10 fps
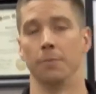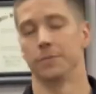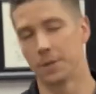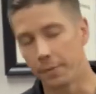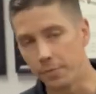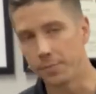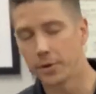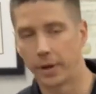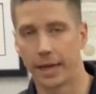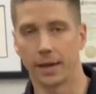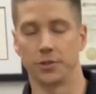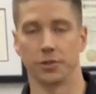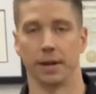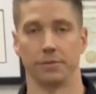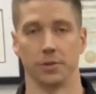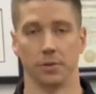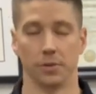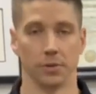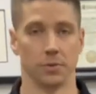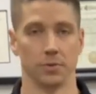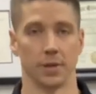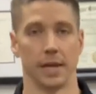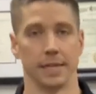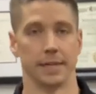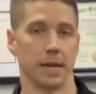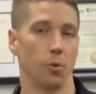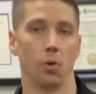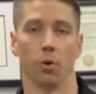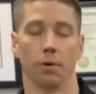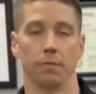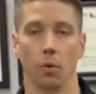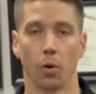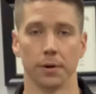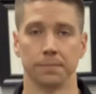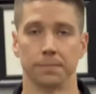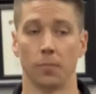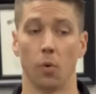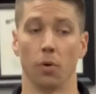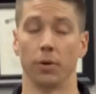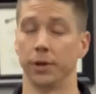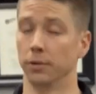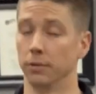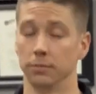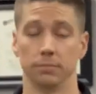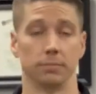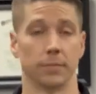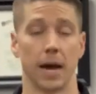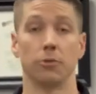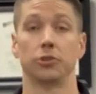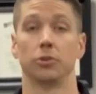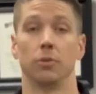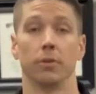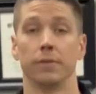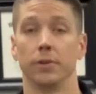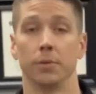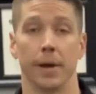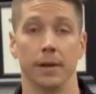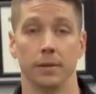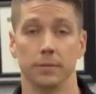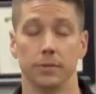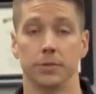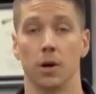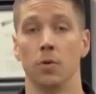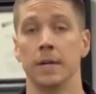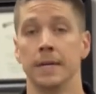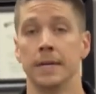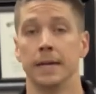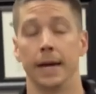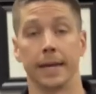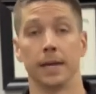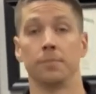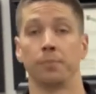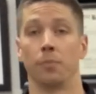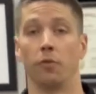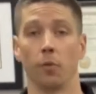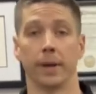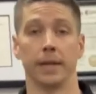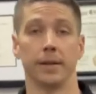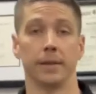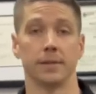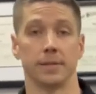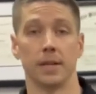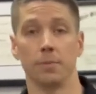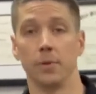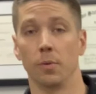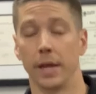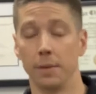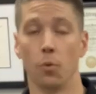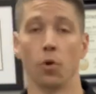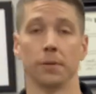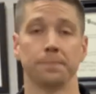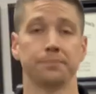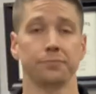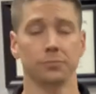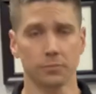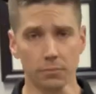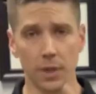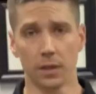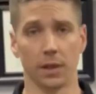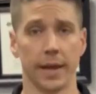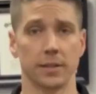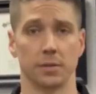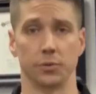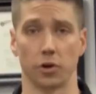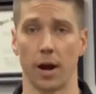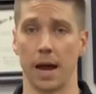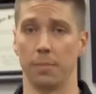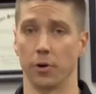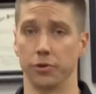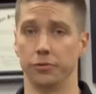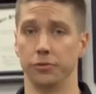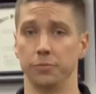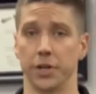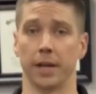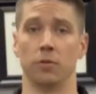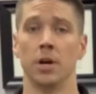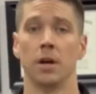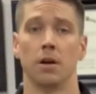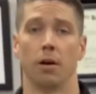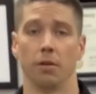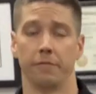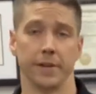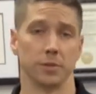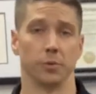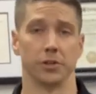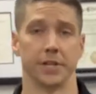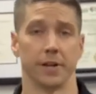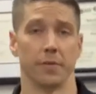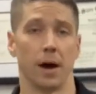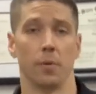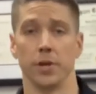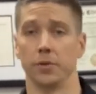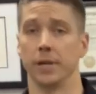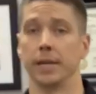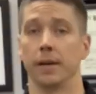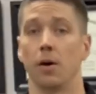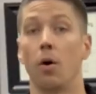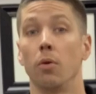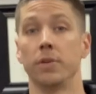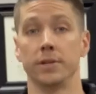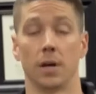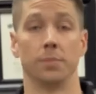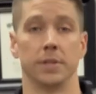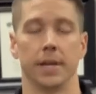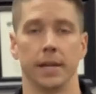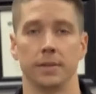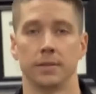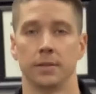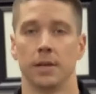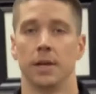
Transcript: Some of them you can't because you're going to have to use a table or a floor or your couch or even your bed. So again, before we get into this any more, like, subscribe our YouTube channel, our Facebook channel. That way you can get all these up-to-date